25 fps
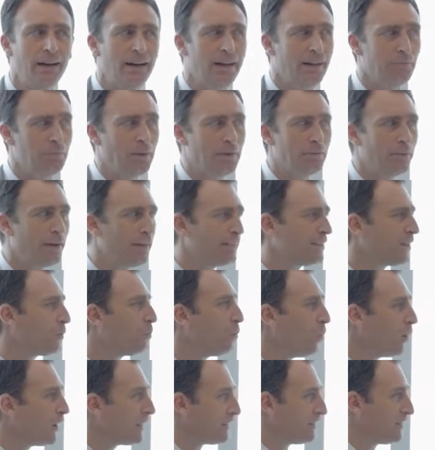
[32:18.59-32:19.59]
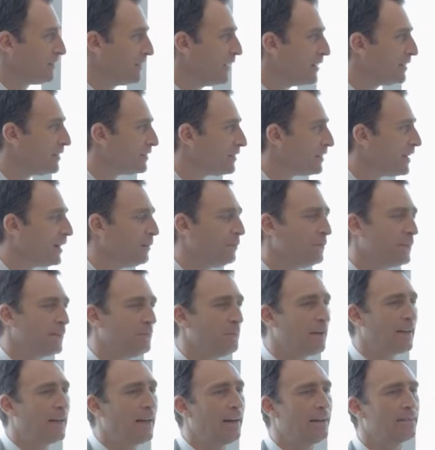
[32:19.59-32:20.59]
And my father said, "What is this?" And
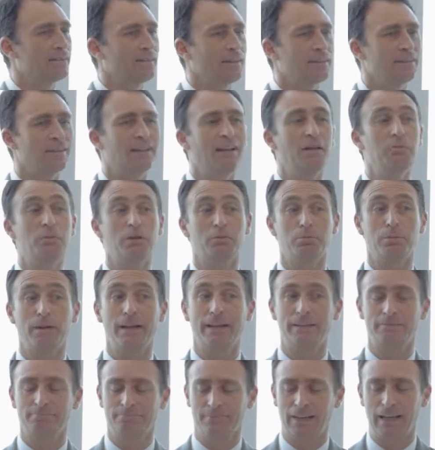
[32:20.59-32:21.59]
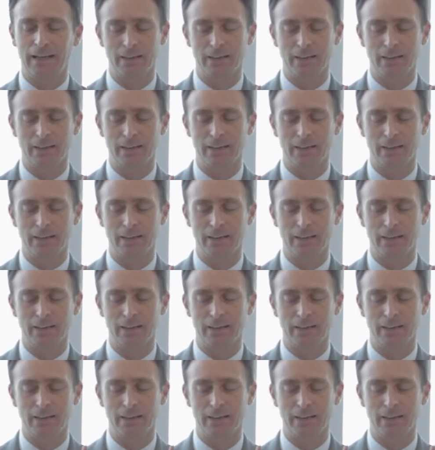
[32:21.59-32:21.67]
the mechanic said, "Let me explain.